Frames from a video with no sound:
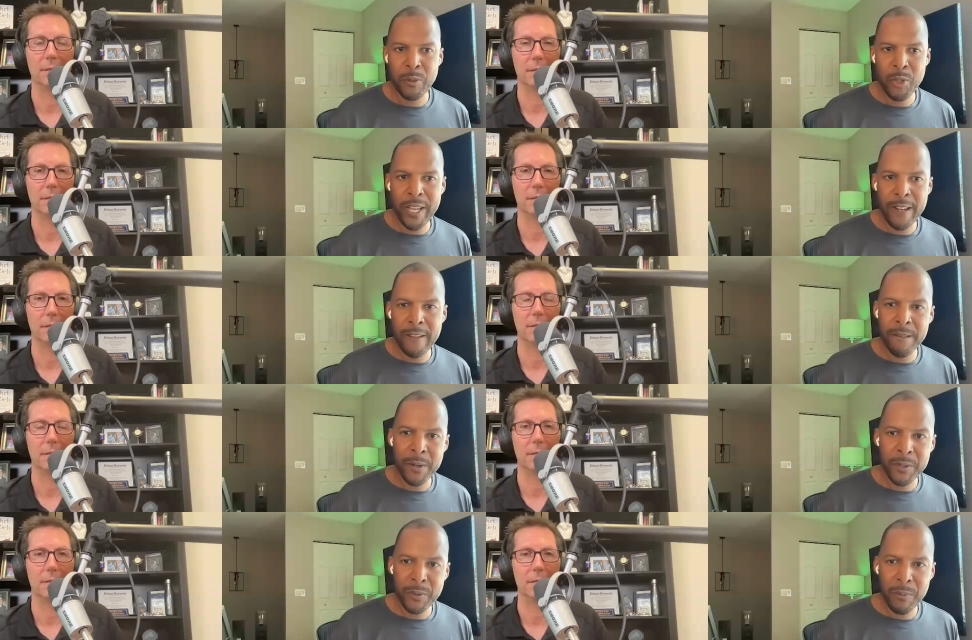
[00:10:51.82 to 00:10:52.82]
Speaker 1: as what you get in the
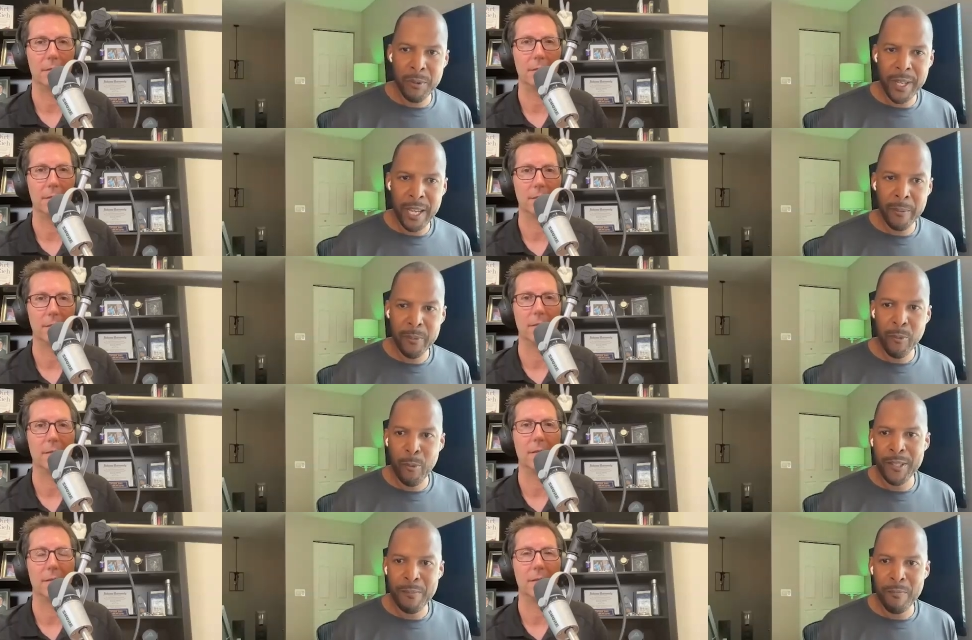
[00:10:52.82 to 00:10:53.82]
virtual boot camp,
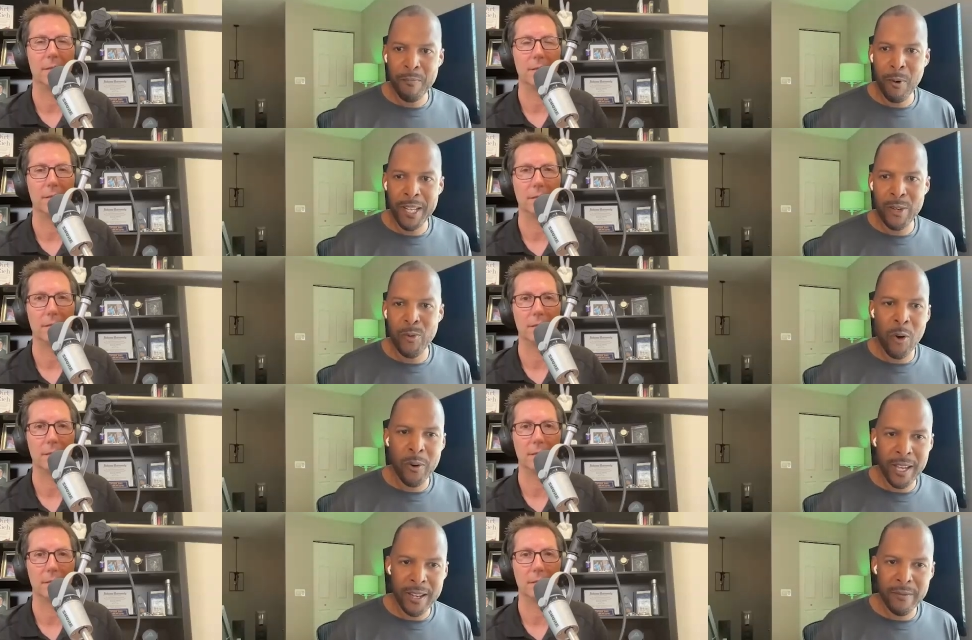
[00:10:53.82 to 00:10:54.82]
what's what you
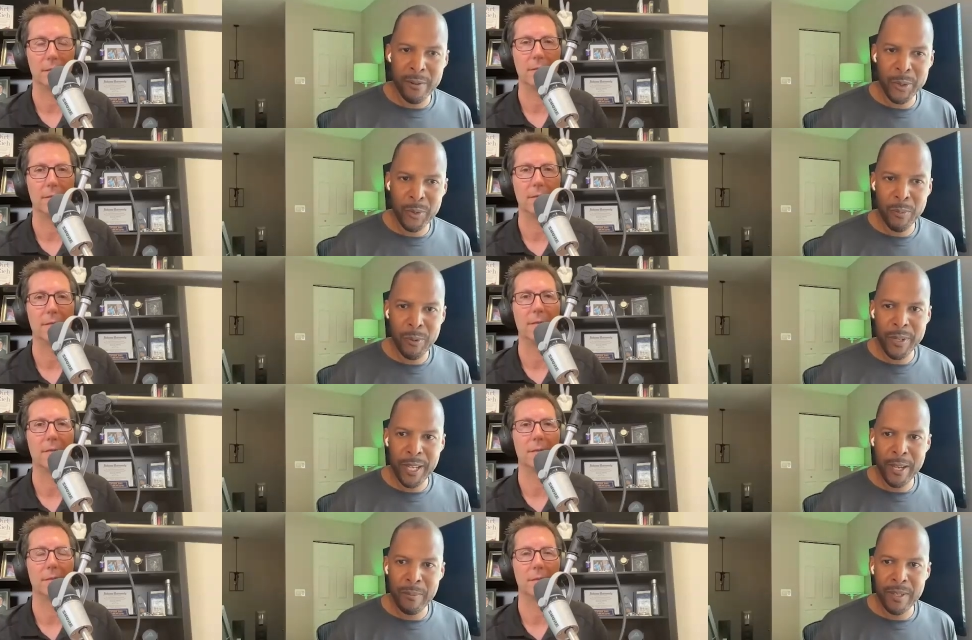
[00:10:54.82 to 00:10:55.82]
don't get in virtual boot
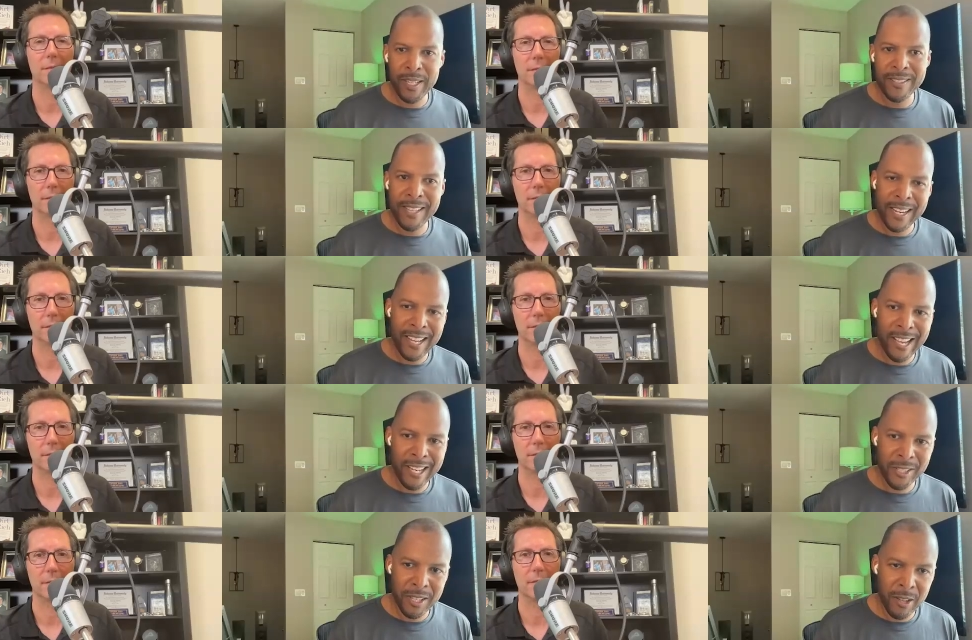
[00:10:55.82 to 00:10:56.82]
camp is that
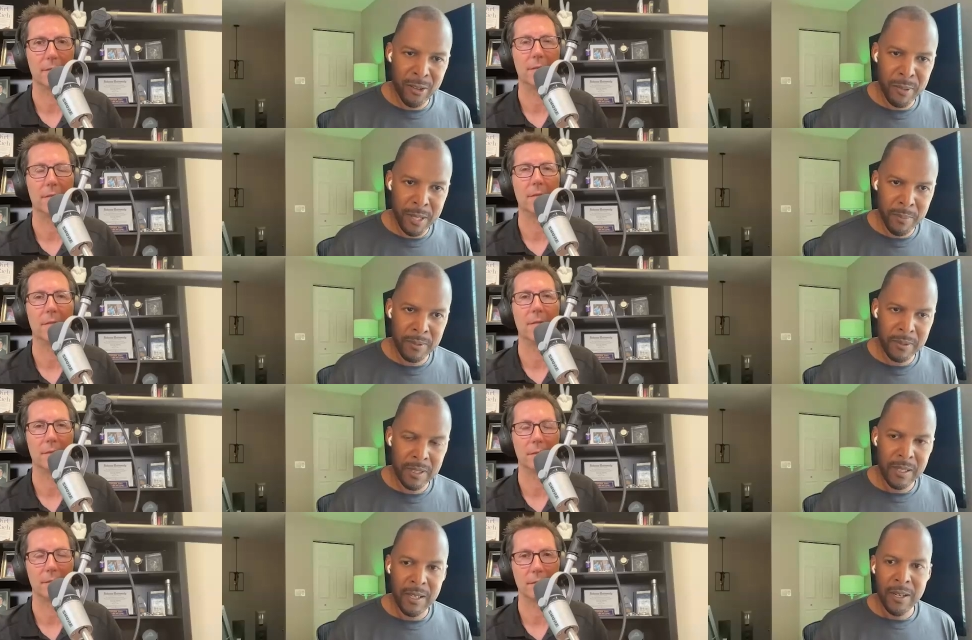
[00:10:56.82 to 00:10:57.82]
connection to other people,
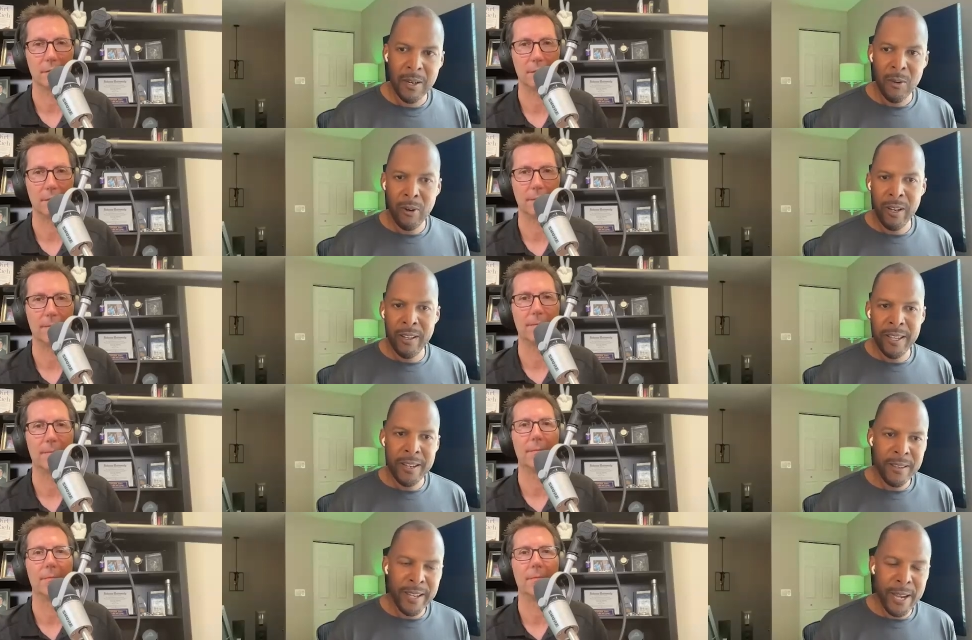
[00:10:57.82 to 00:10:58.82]
right? At the
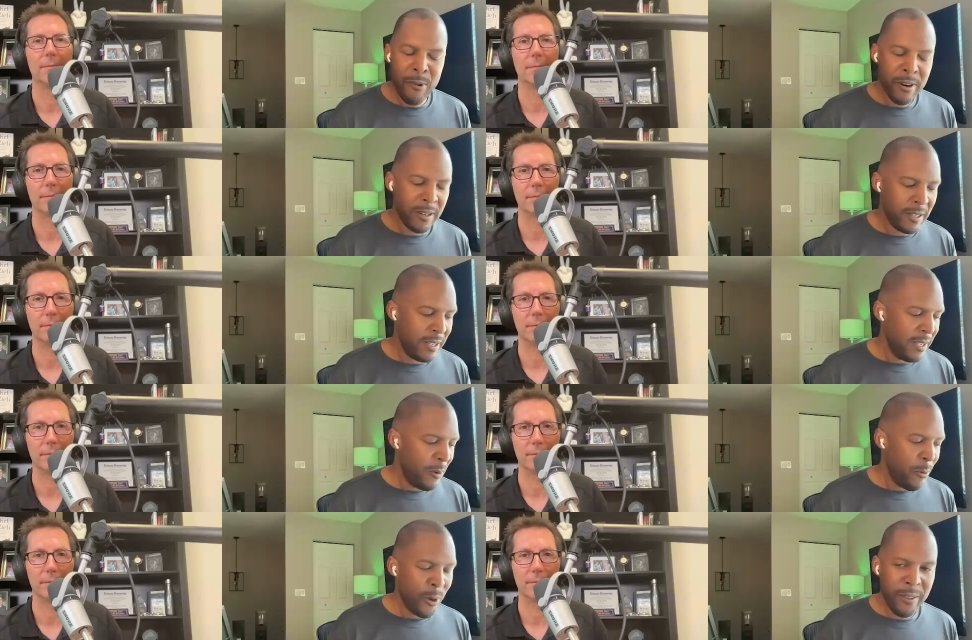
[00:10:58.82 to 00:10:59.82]
end of the day, Mark,
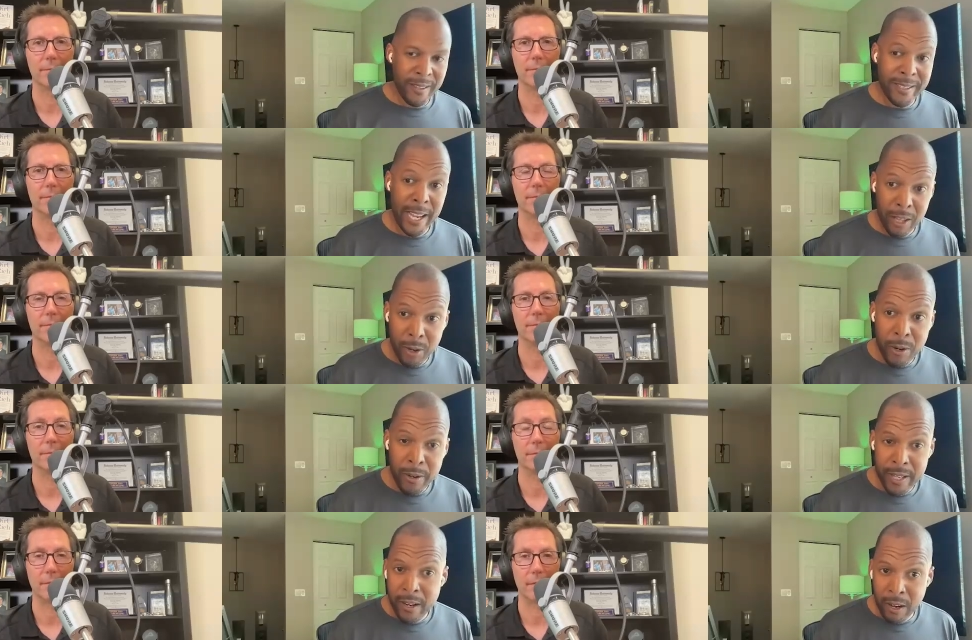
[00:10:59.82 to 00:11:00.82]
one of the things I
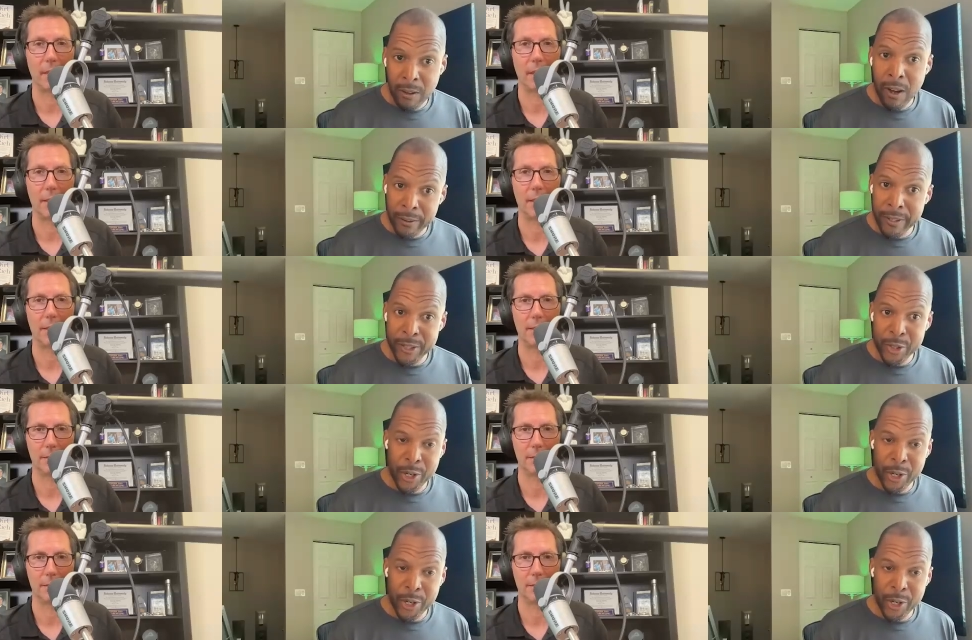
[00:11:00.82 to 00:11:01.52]
learned along this